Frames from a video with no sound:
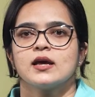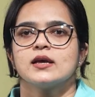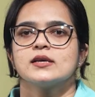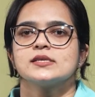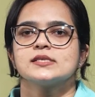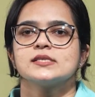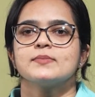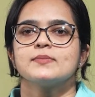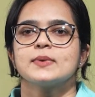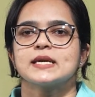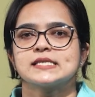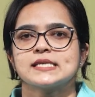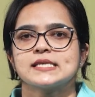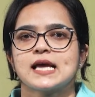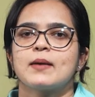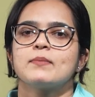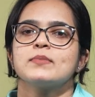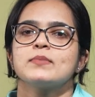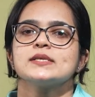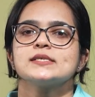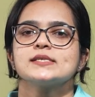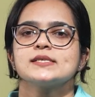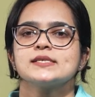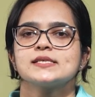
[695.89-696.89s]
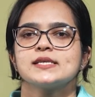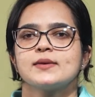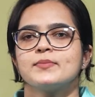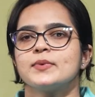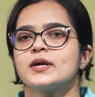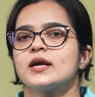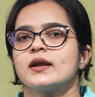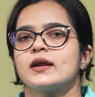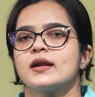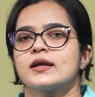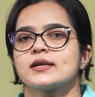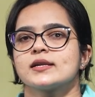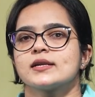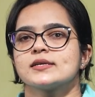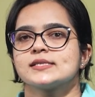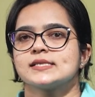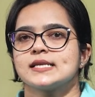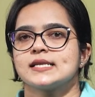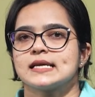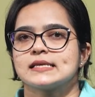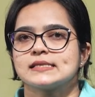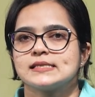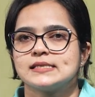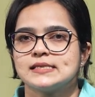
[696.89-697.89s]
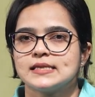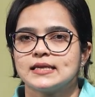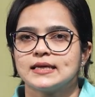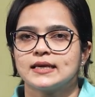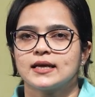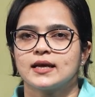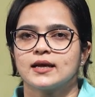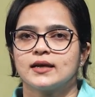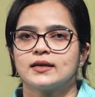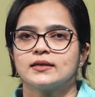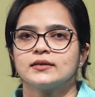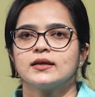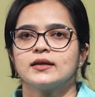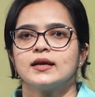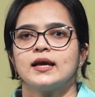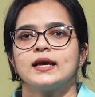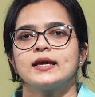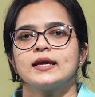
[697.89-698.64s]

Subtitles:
Some examples are semiconductors like silicon,